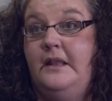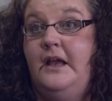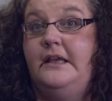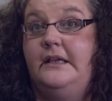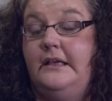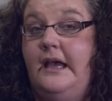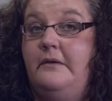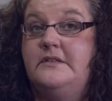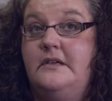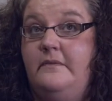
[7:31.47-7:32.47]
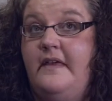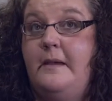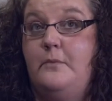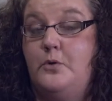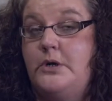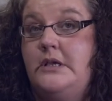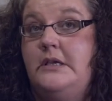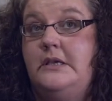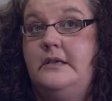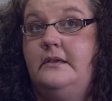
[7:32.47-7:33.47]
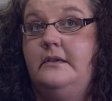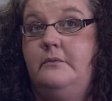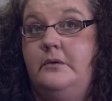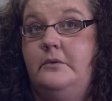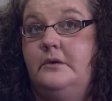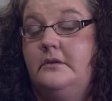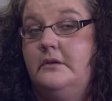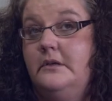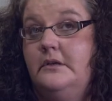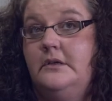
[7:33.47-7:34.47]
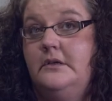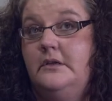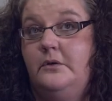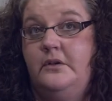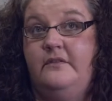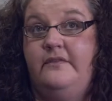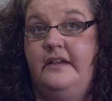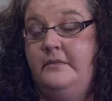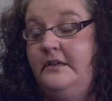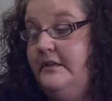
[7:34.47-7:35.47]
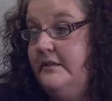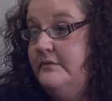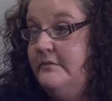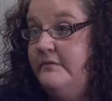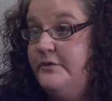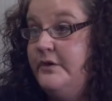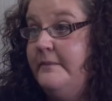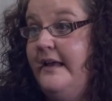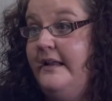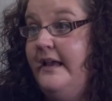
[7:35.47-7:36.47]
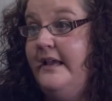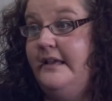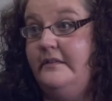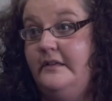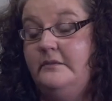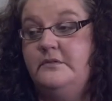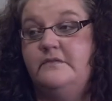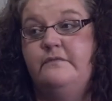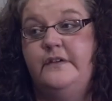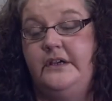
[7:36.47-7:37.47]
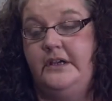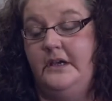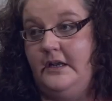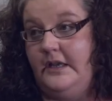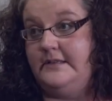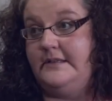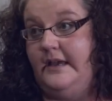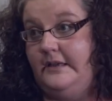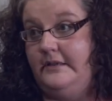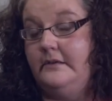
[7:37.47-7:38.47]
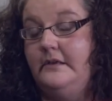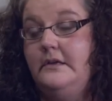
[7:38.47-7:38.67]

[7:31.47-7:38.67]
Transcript: like I was up that morning. We were going on a family trip that day. It was very hot outside.